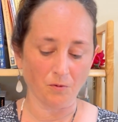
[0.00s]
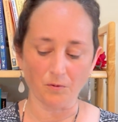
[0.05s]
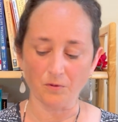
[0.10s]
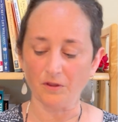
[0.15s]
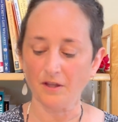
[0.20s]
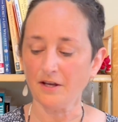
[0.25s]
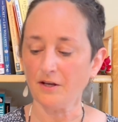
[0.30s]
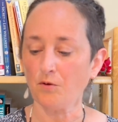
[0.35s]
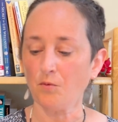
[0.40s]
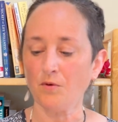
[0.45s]

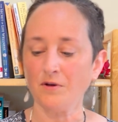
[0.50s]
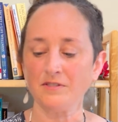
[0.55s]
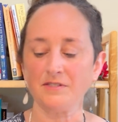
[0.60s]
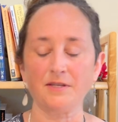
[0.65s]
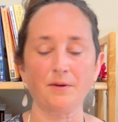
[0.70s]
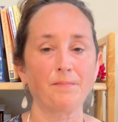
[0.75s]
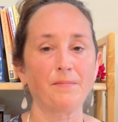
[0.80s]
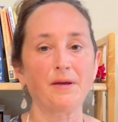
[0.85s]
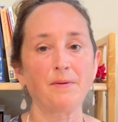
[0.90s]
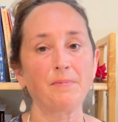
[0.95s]
like ones
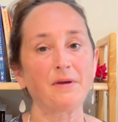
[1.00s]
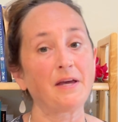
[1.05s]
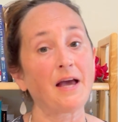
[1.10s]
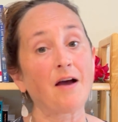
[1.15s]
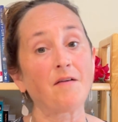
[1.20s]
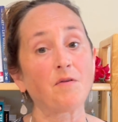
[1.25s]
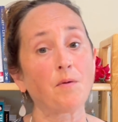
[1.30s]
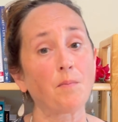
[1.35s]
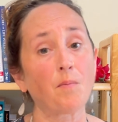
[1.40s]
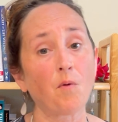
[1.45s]
that maybe
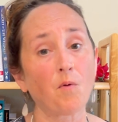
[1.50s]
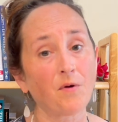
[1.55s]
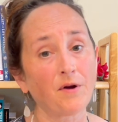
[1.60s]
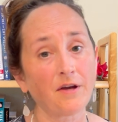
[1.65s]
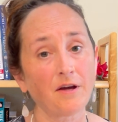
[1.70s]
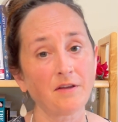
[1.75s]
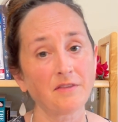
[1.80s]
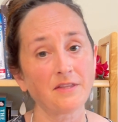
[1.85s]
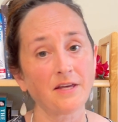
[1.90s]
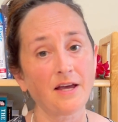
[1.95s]
have a
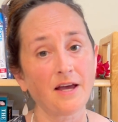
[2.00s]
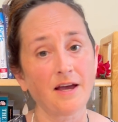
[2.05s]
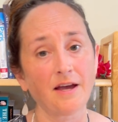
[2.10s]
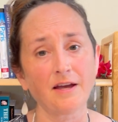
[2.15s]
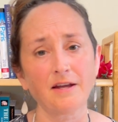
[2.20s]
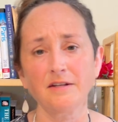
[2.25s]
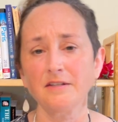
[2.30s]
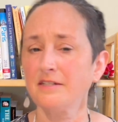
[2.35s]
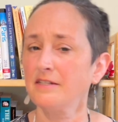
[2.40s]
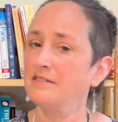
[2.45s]
point on the
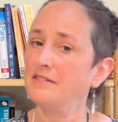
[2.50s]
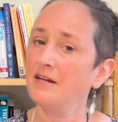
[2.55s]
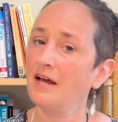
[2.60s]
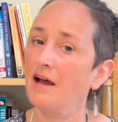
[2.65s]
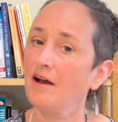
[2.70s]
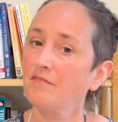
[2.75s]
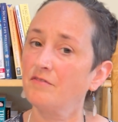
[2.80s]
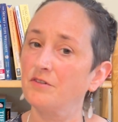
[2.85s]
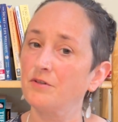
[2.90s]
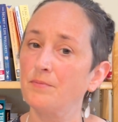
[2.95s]
end, doesn't
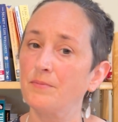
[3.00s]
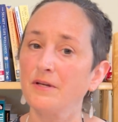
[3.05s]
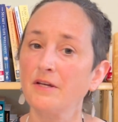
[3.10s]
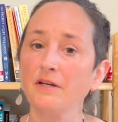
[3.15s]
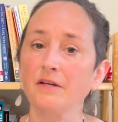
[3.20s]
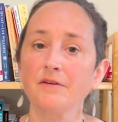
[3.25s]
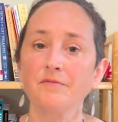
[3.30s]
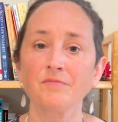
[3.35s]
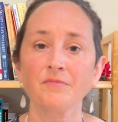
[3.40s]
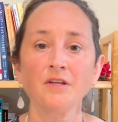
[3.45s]
have to
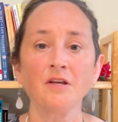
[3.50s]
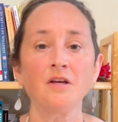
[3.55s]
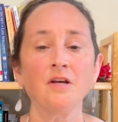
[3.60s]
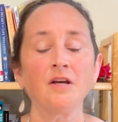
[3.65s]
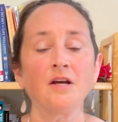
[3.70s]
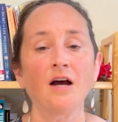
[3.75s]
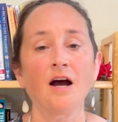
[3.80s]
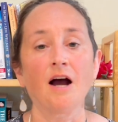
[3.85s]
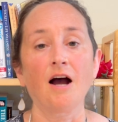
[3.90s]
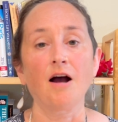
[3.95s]
be,
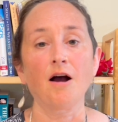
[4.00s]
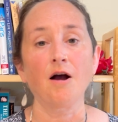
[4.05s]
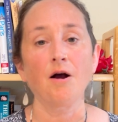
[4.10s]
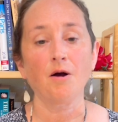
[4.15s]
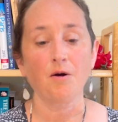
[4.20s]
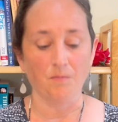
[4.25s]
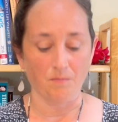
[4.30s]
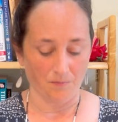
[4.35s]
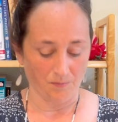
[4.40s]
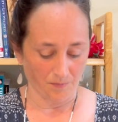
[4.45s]

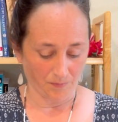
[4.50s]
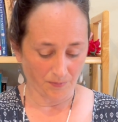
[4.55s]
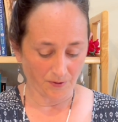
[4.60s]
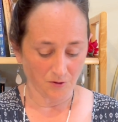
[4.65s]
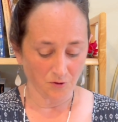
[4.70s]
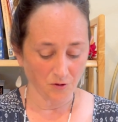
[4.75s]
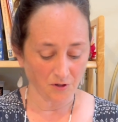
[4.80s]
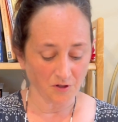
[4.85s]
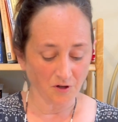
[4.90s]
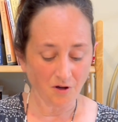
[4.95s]
but
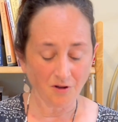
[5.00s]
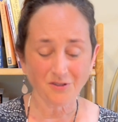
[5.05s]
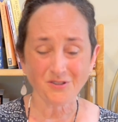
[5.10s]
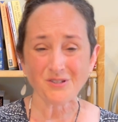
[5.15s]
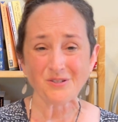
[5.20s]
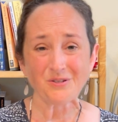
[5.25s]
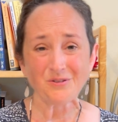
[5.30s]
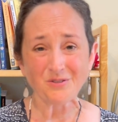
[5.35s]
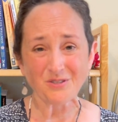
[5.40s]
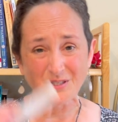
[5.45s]
you can also
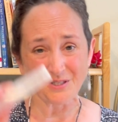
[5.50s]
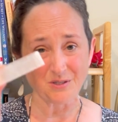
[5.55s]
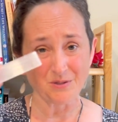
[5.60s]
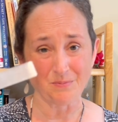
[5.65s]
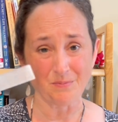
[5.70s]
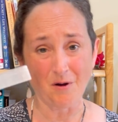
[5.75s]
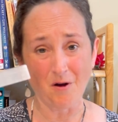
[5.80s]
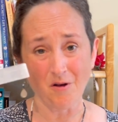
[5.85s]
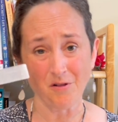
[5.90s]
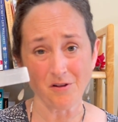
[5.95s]
use
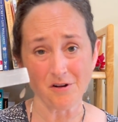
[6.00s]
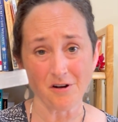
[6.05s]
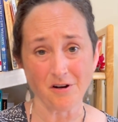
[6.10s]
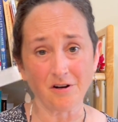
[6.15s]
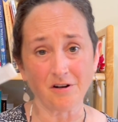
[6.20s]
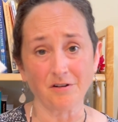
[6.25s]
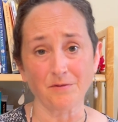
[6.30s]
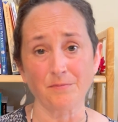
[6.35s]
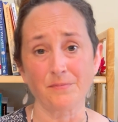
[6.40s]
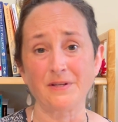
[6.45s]

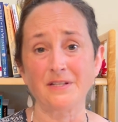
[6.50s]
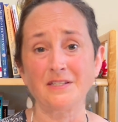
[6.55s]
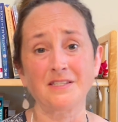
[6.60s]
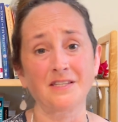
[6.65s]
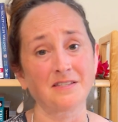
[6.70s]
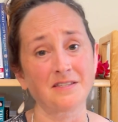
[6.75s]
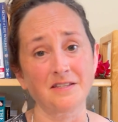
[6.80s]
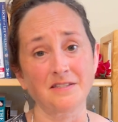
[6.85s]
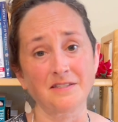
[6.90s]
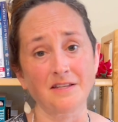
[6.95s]
smaller
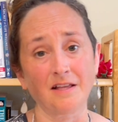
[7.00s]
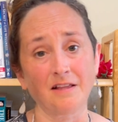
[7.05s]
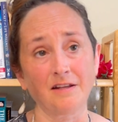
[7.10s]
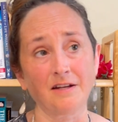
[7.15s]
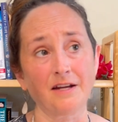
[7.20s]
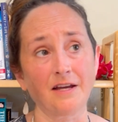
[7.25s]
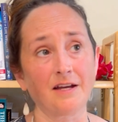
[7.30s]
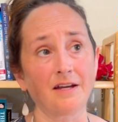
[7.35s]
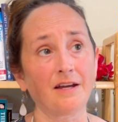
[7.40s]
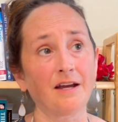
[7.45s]
pieces of
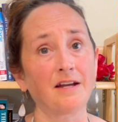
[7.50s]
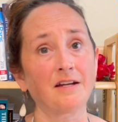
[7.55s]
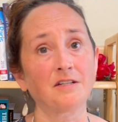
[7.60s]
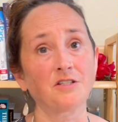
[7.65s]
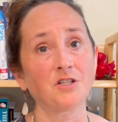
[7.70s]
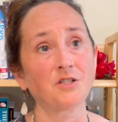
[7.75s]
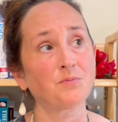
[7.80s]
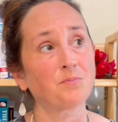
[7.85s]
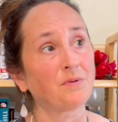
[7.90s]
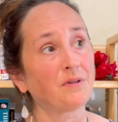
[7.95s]
selenite and
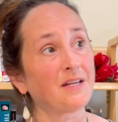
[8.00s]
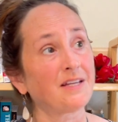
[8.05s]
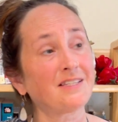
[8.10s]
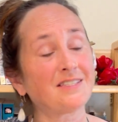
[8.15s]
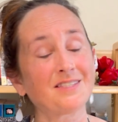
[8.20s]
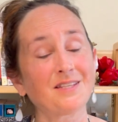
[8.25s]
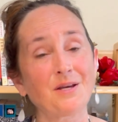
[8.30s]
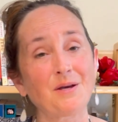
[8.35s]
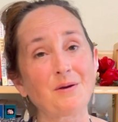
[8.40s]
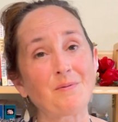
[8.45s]
just place
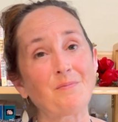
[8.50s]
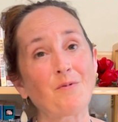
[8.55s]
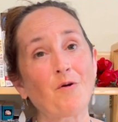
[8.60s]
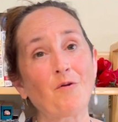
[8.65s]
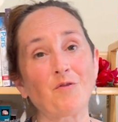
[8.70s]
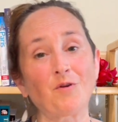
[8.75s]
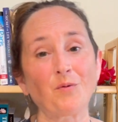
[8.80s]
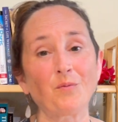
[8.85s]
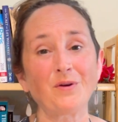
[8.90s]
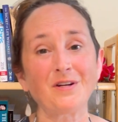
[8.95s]
them
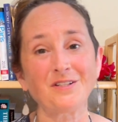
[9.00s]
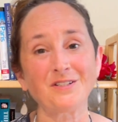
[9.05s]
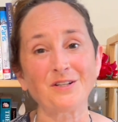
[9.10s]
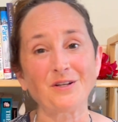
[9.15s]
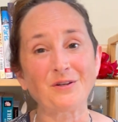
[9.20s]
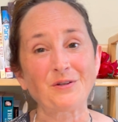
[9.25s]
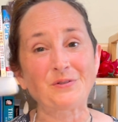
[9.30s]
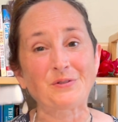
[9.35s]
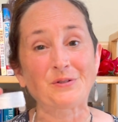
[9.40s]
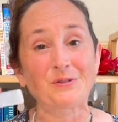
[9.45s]
over
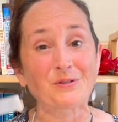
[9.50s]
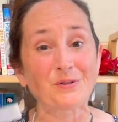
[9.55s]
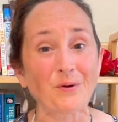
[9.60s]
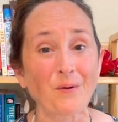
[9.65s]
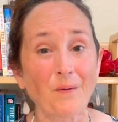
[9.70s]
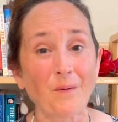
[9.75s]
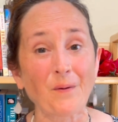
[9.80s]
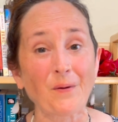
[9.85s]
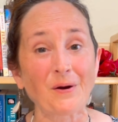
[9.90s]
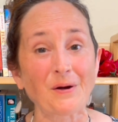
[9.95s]
windows or
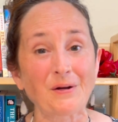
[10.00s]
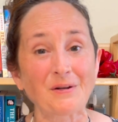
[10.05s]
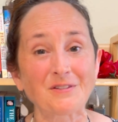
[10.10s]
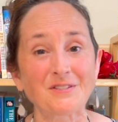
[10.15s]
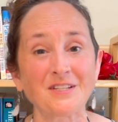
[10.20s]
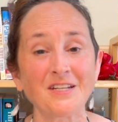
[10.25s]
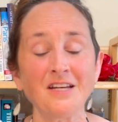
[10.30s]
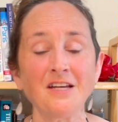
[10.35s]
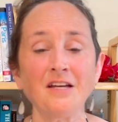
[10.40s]
doors.